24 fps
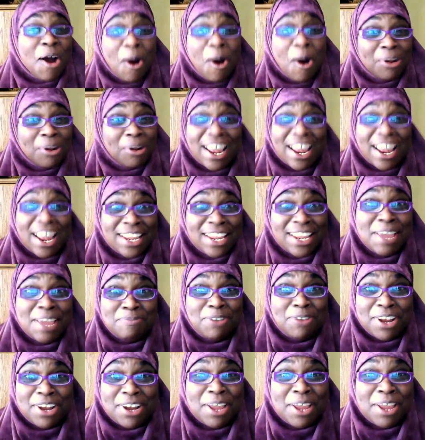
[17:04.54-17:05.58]
whole lot
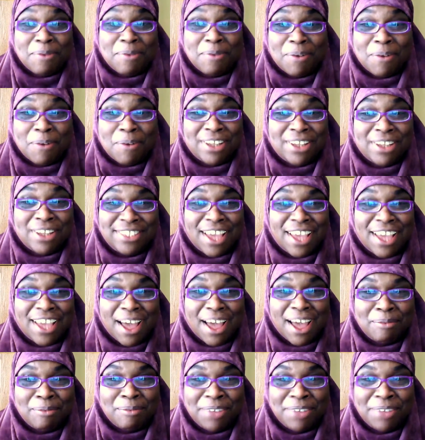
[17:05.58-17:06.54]
heaped on him at one time.